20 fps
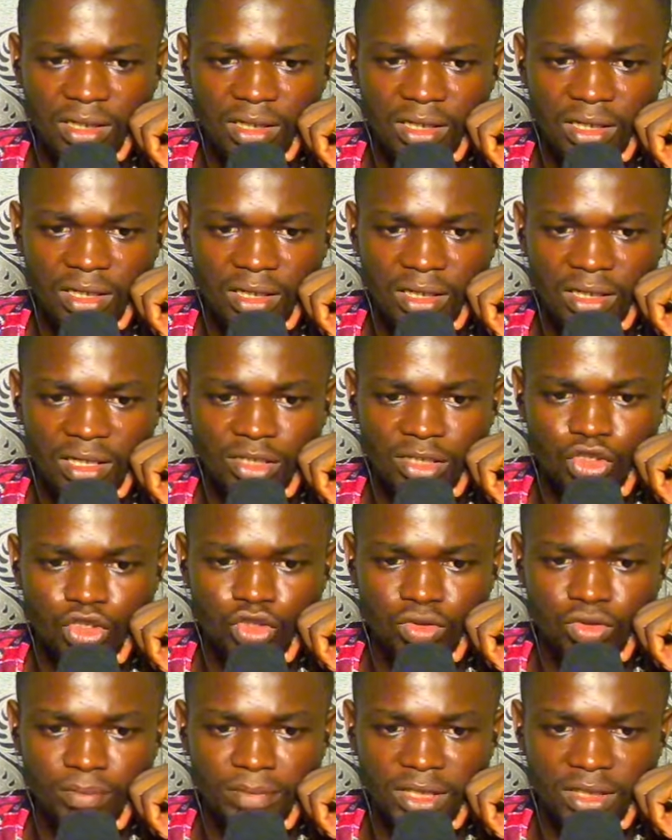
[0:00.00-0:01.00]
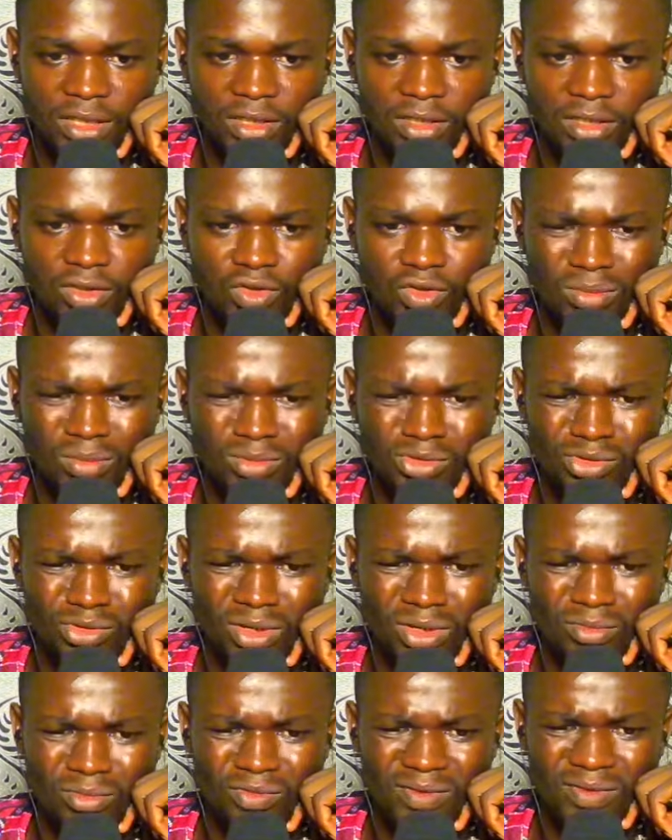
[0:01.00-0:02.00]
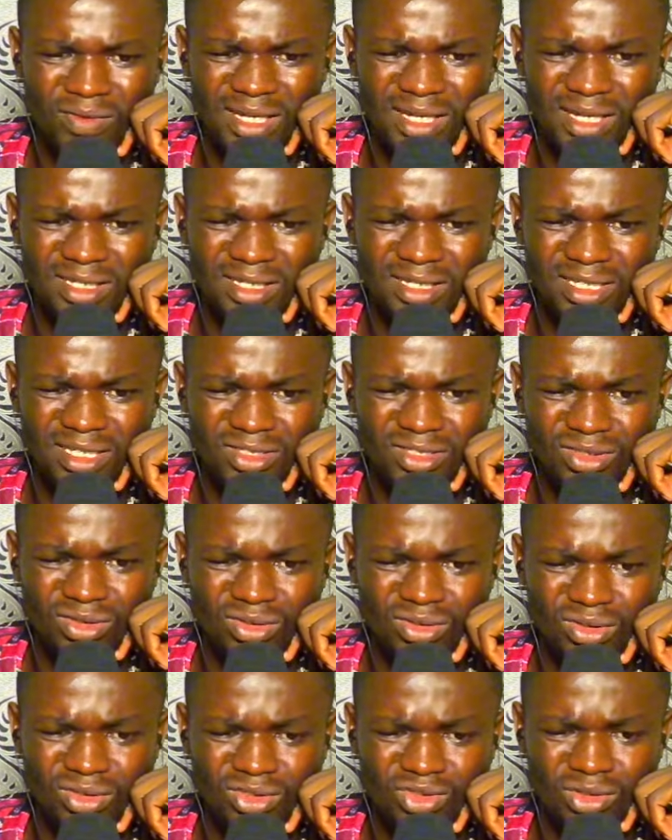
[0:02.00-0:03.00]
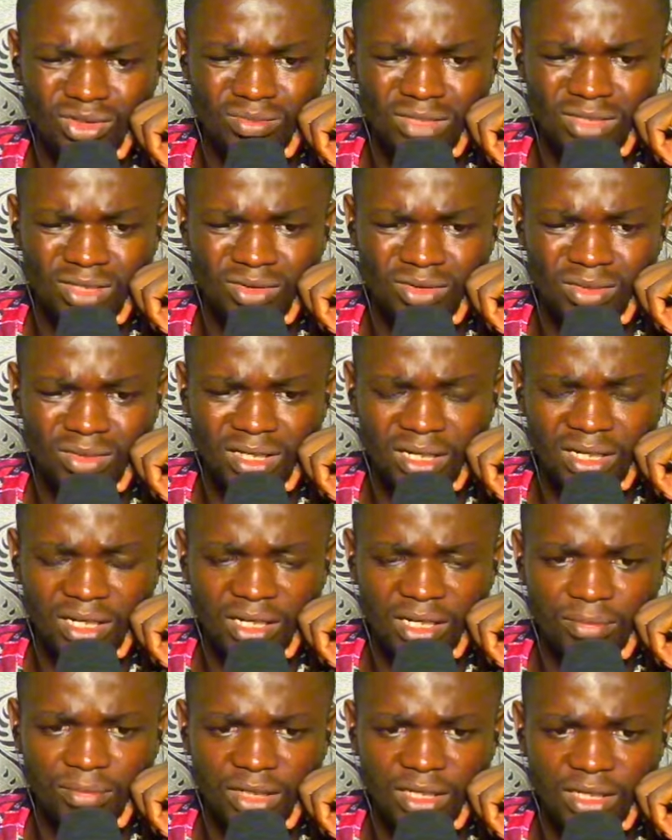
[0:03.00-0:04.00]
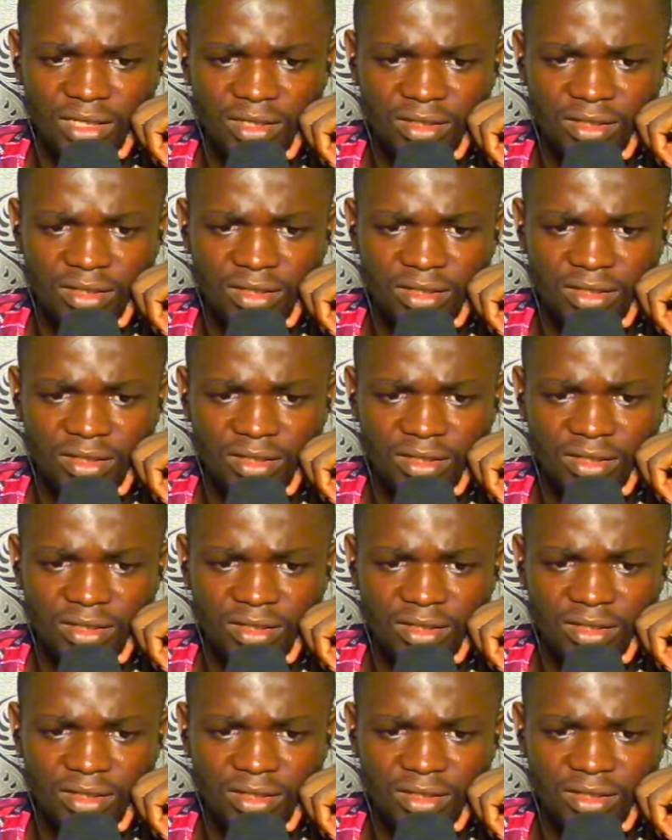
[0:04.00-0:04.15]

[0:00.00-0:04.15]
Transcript: And I should pick this up. So a move like this is not something opponent can play.